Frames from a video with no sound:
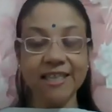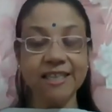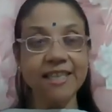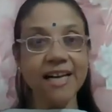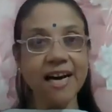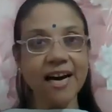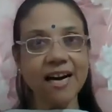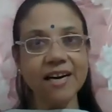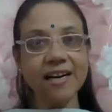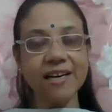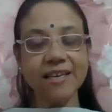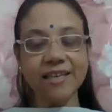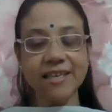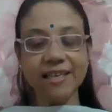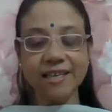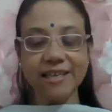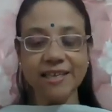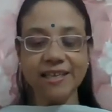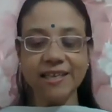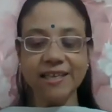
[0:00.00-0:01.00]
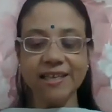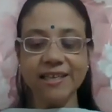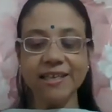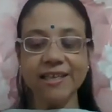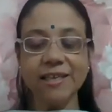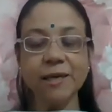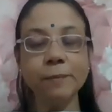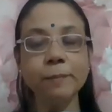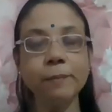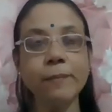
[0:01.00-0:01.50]

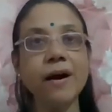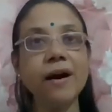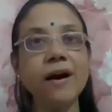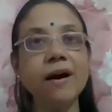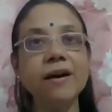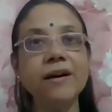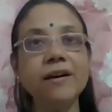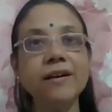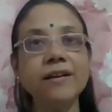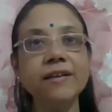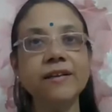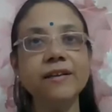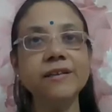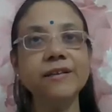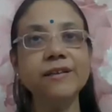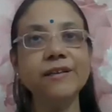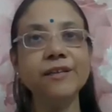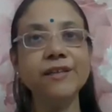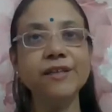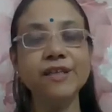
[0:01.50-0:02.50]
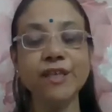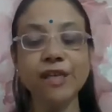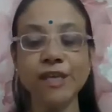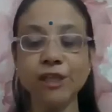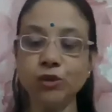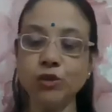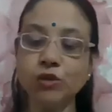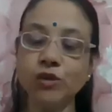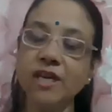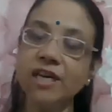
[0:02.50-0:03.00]
Daanena paanir
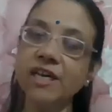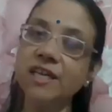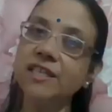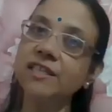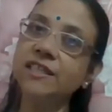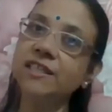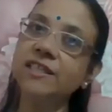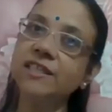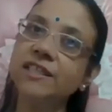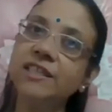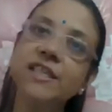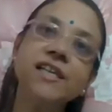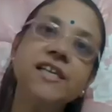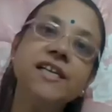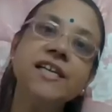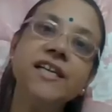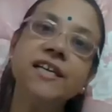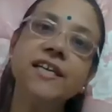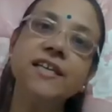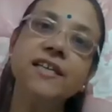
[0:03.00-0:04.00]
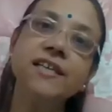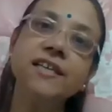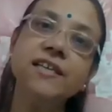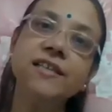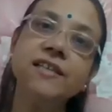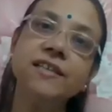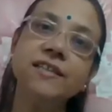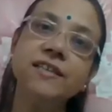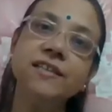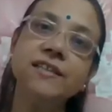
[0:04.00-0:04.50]
natu
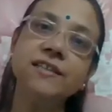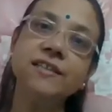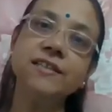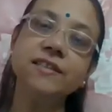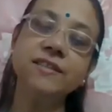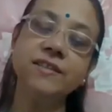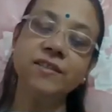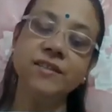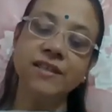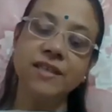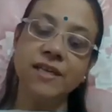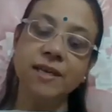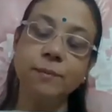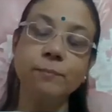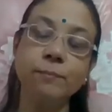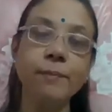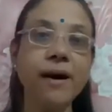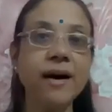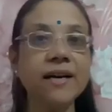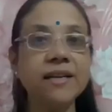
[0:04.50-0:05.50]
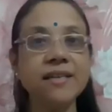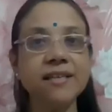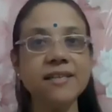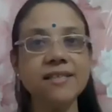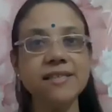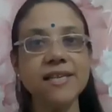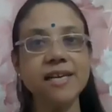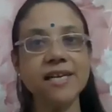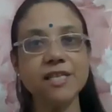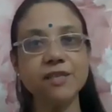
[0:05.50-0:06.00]
kankanena. Pani
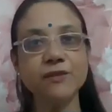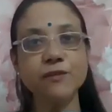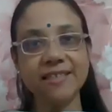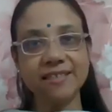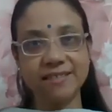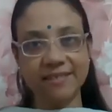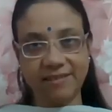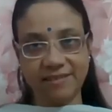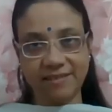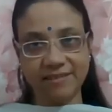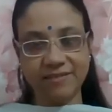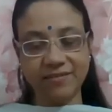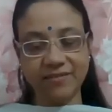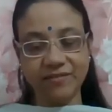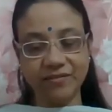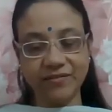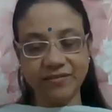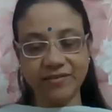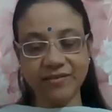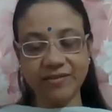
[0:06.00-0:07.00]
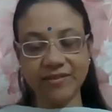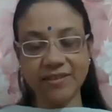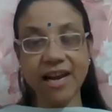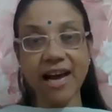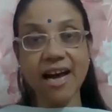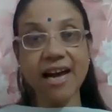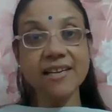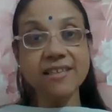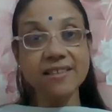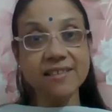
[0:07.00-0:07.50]
stands for
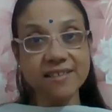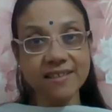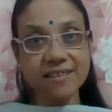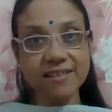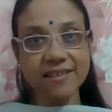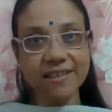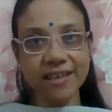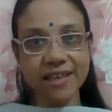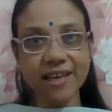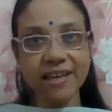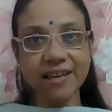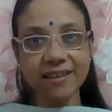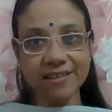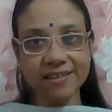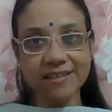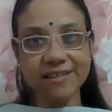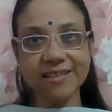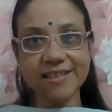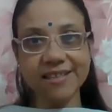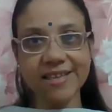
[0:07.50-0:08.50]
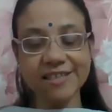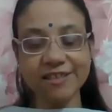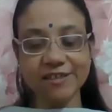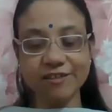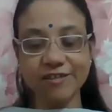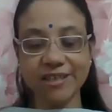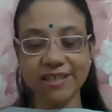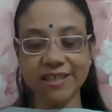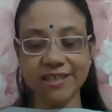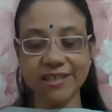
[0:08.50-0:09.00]
hands in
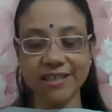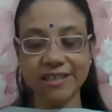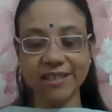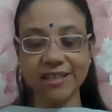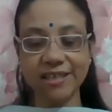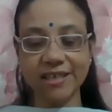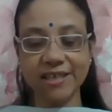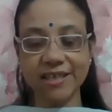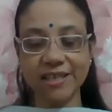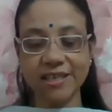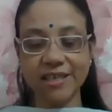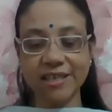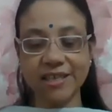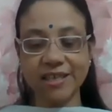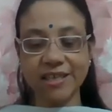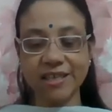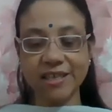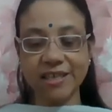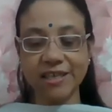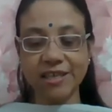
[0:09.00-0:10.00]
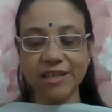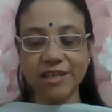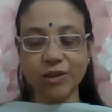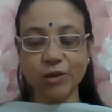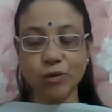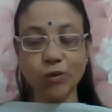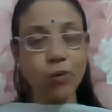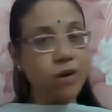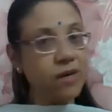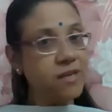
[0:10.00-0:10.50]
Sanskrit.
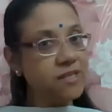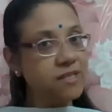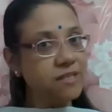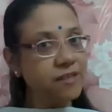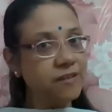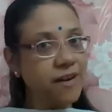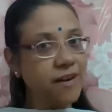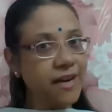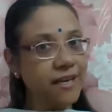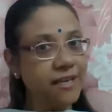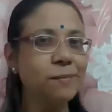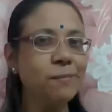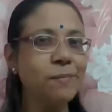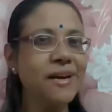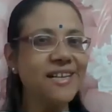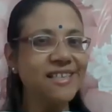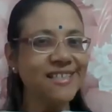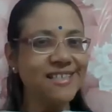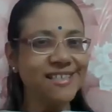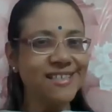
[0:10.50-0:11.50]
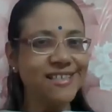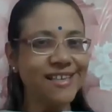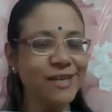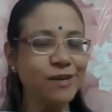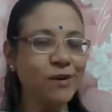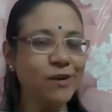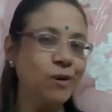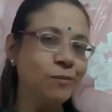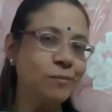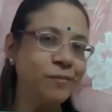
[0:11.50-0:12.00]
What is the best
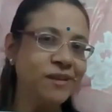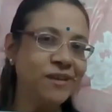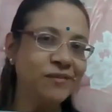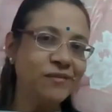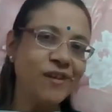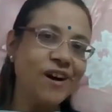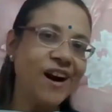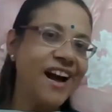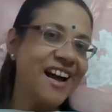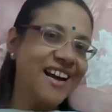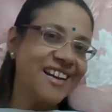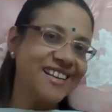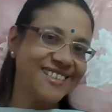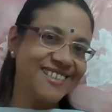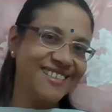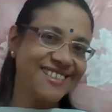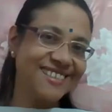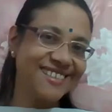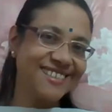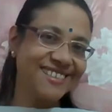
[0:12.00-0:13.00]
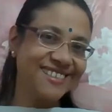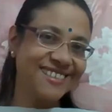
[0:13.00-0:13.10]
adornment for hands?